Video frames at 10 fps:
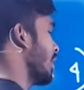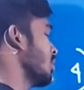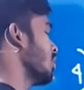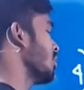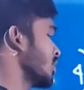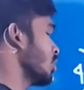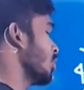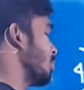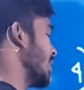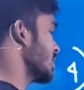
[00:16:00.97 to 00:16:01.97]
over 2
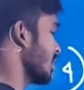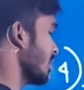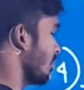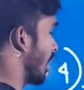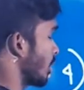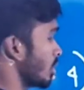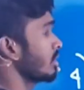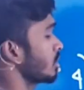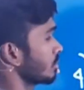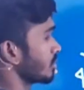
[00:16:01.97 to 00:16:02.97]
plus 1 over 2.
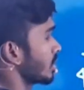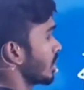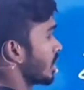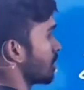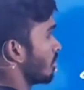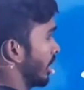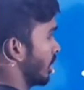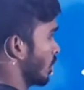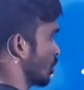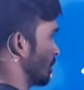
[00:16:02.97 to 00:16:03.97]
1 over
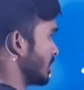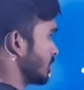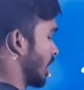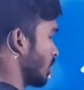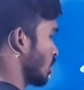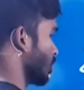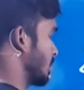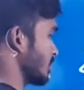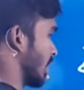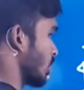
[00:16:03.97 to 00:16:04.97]
2 plus 1 over 2 plus
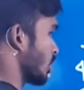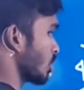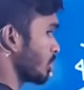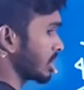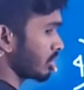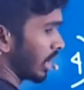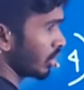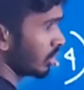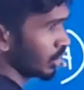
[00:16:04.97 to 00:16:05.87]
1 over 2 plus 1 over 2